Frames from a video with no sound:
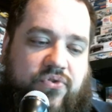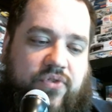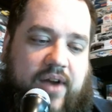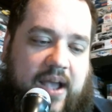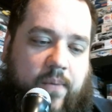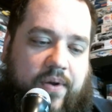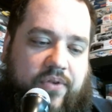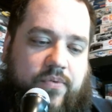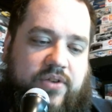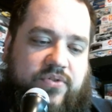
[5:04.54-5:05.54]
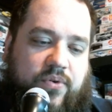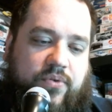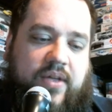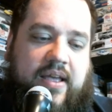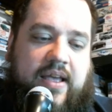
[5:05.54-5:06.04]
drag wheels,
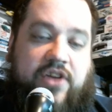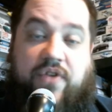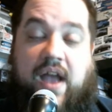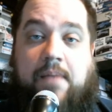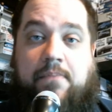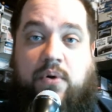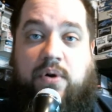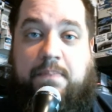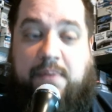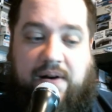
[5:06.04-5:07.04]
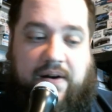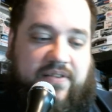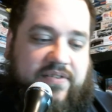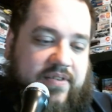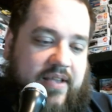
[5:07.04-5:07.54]
retooled drag motor
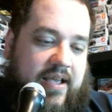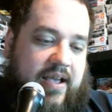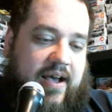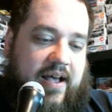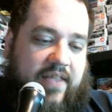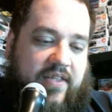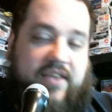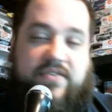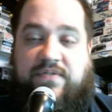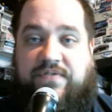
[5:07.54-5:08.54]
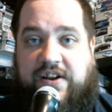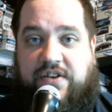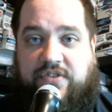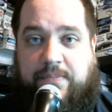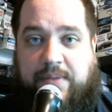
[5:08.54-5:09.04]
parts. The custom
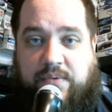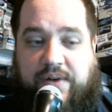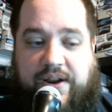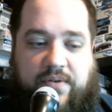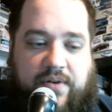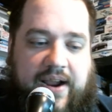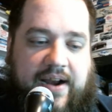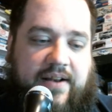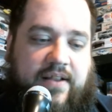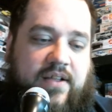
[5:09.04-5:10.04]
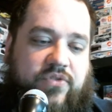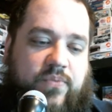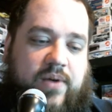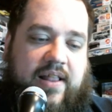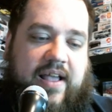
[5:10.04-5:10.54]
fenders have been recreated, as
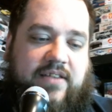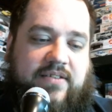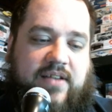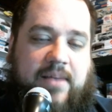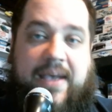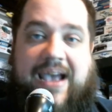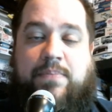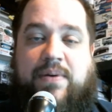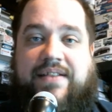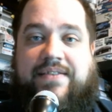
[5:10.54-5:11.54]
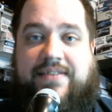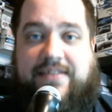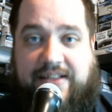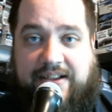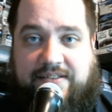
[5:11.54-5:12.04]
well as pad-printed
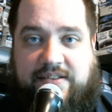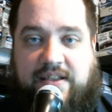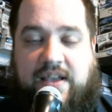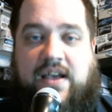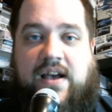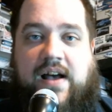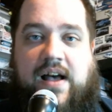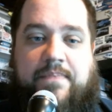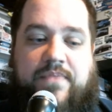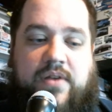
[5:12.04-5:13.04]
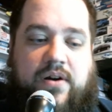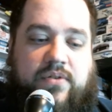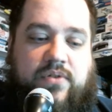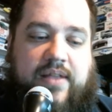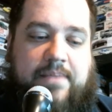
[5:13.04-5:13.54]
slicks. There
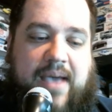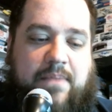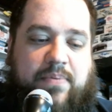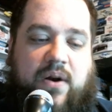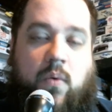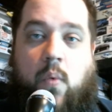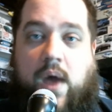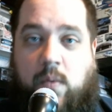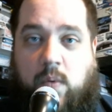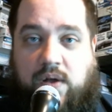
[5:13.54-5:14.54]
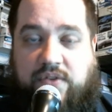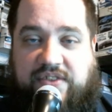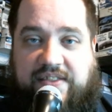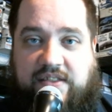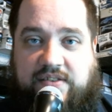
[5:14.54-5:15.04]
look like pad-printed white walls
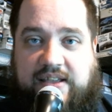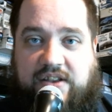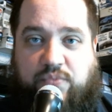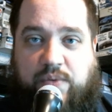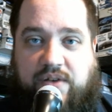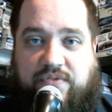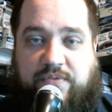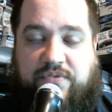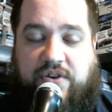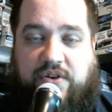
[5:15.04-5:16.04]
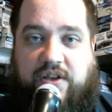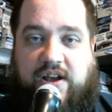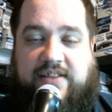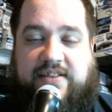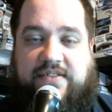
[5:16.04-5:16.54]
in this kit as well from photo
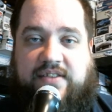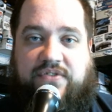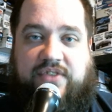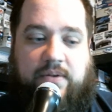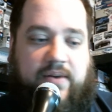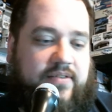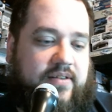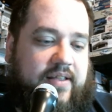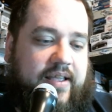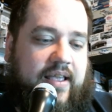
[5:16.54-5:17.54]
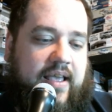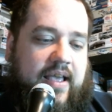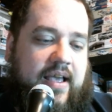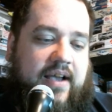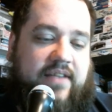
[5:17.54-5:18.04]
contents I've seen recently,
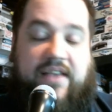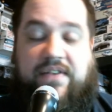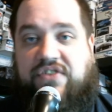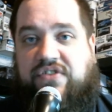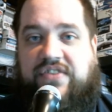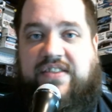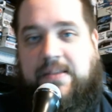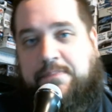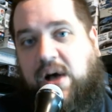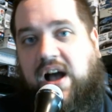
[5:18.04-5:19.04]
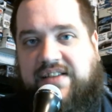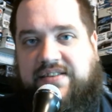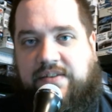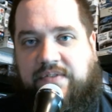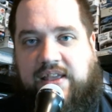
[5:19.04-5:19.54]
because I haven't actually seen the
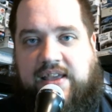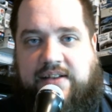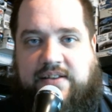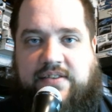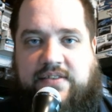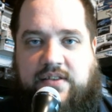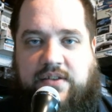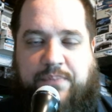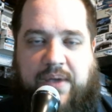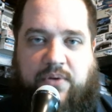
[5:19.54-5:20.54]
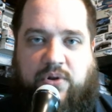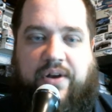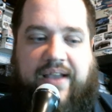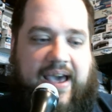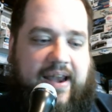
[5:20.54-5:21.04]
box of the kit to be able to
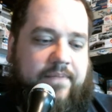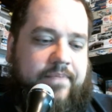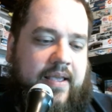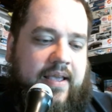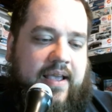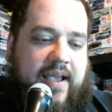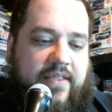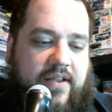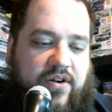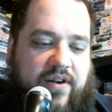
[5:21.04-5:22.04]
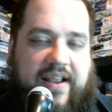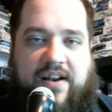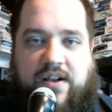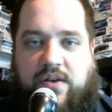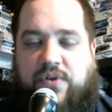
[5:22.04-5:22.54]
look at it. And then you're going to
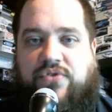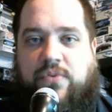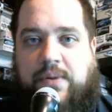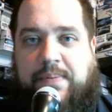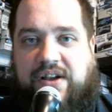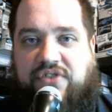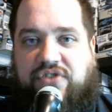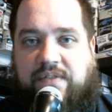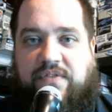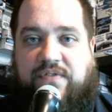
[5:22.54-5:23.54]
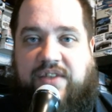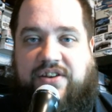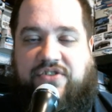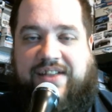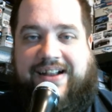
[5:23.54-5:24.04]
get, of course, a reproduction of the
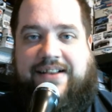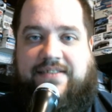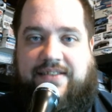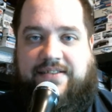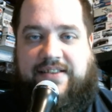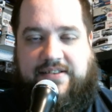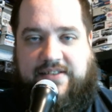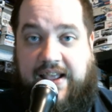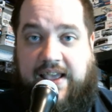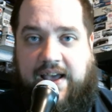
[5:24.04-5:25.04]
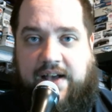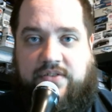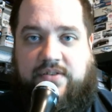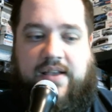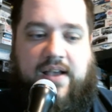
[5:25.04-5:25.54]
vintage 1960s
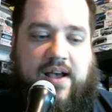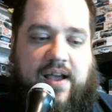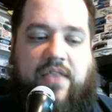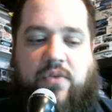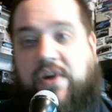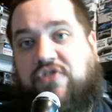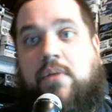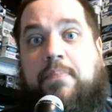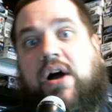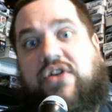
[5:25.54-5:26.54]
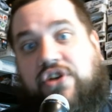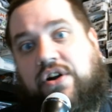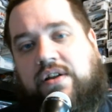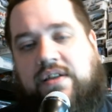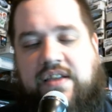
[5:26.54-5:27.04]
decals and the retro box
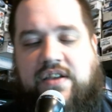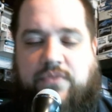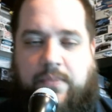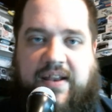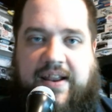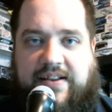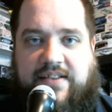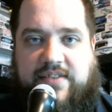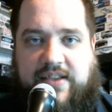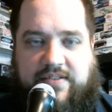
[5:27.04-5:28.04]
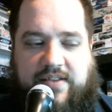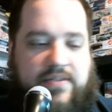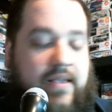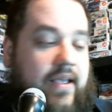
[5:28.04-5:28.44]
art from the 1960s.